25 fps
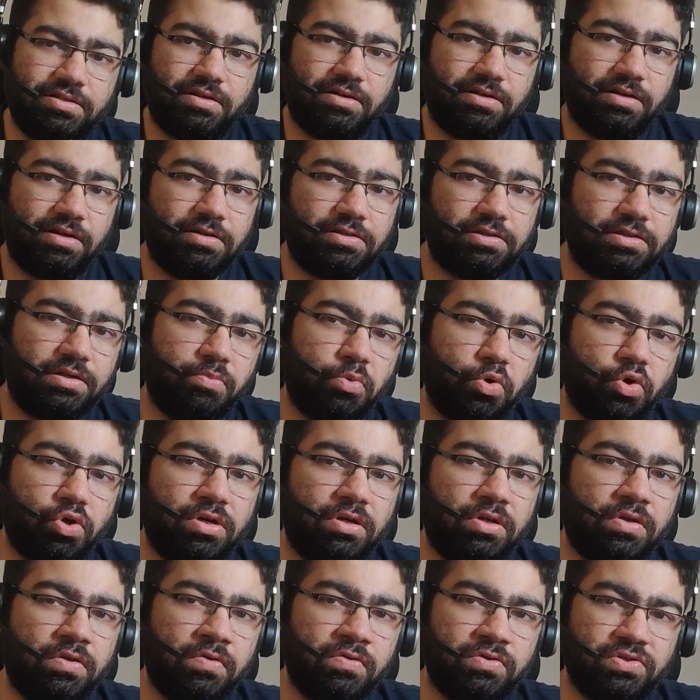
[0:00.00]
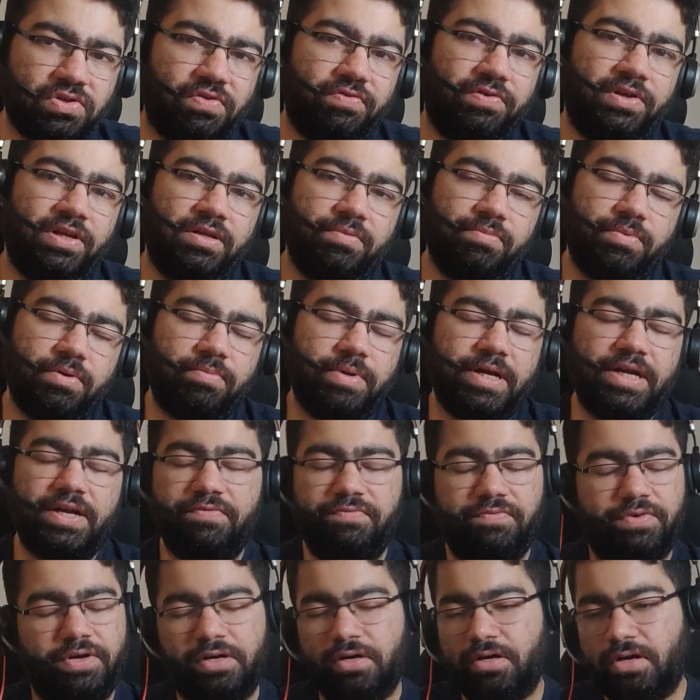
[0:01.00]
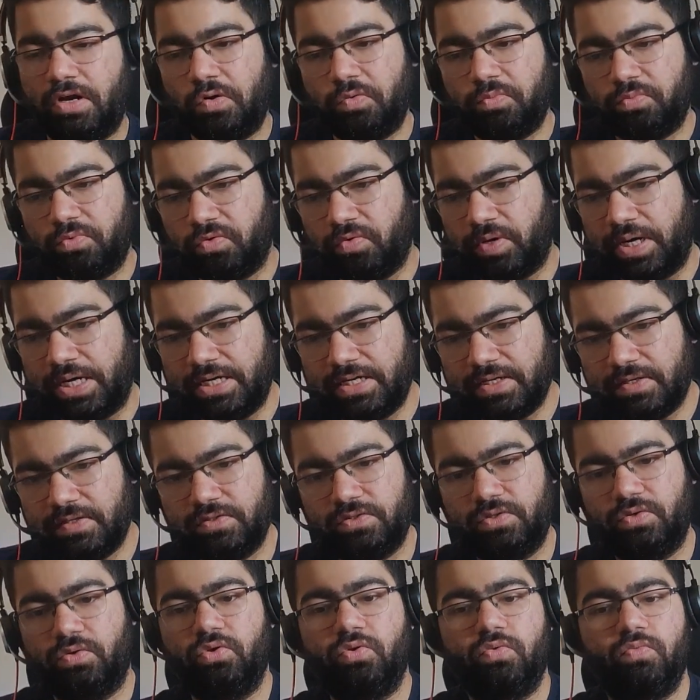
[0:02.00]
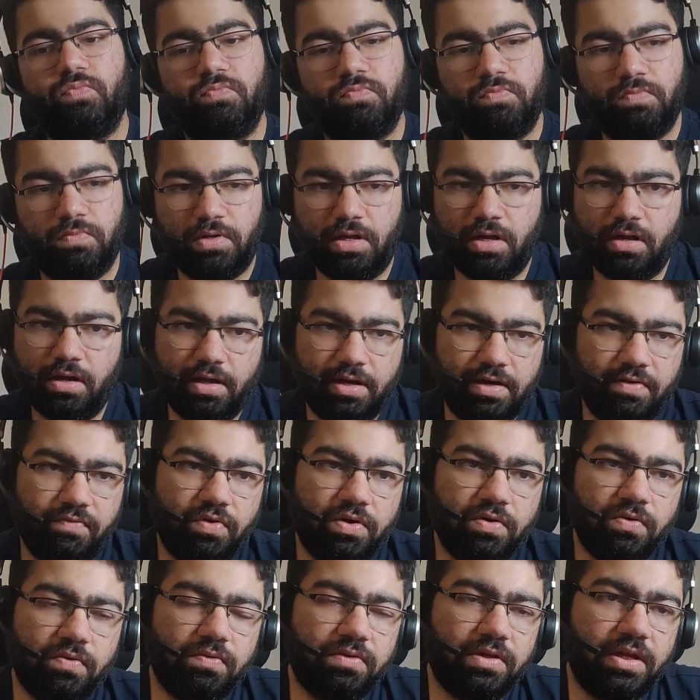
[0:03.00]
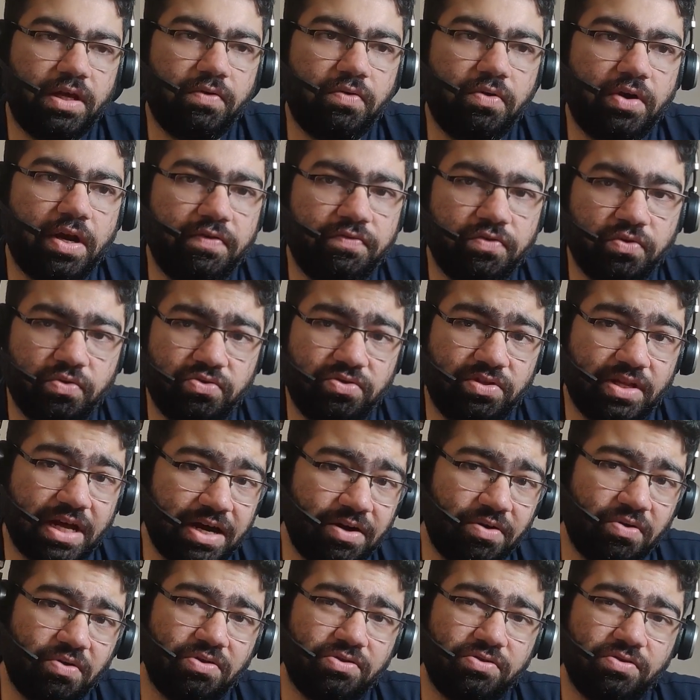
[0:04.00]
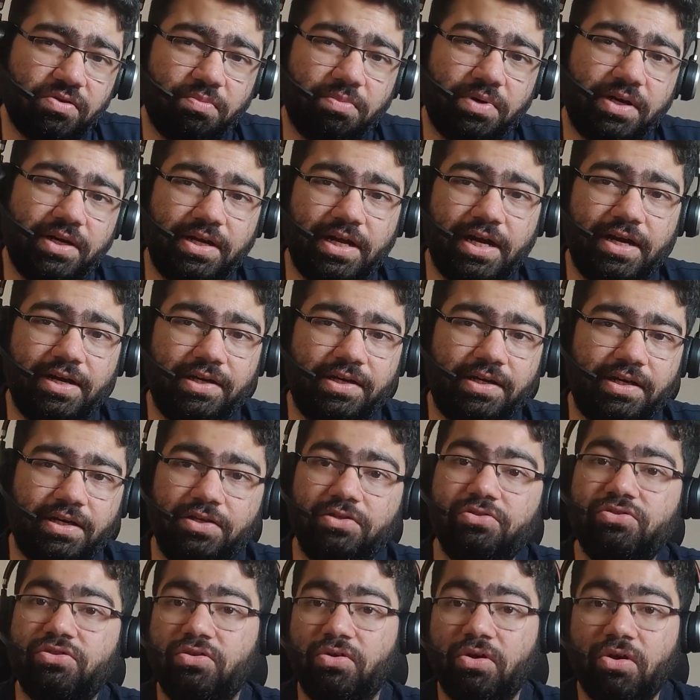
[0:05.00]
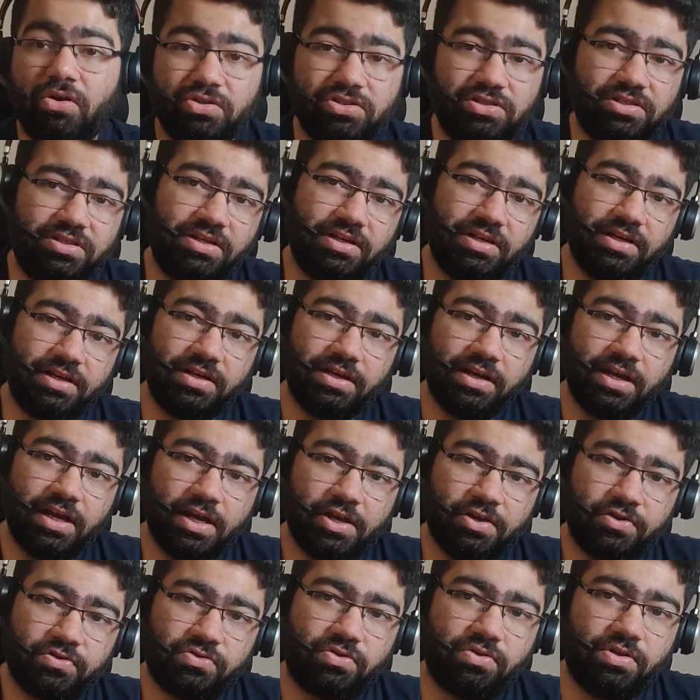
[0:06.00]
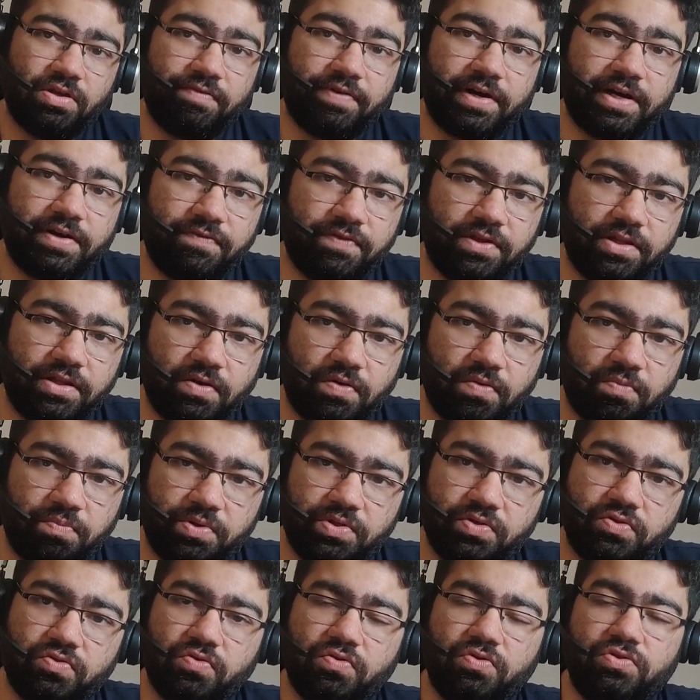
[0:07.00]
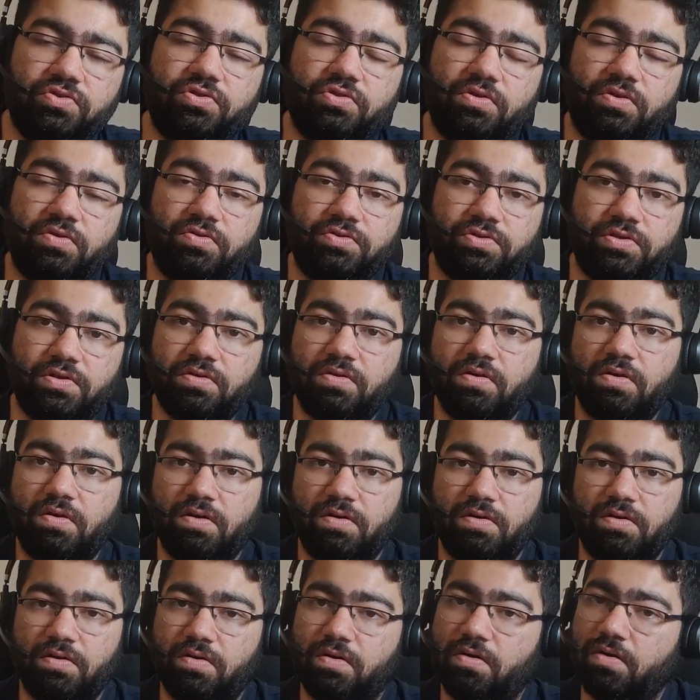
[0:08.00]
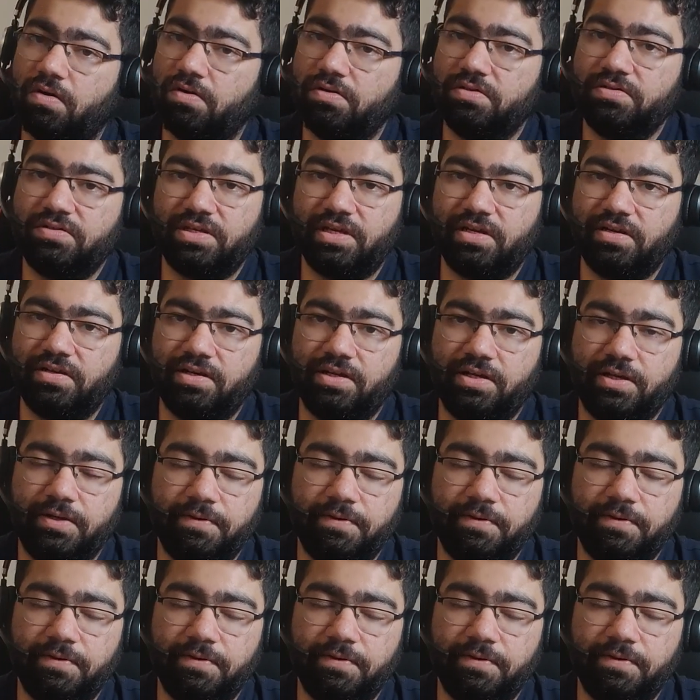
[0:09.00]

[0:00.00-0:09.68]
distributed queues available by different cloud providers. So they could have used that also, but that is costly. So they went with an open source solution called Celery.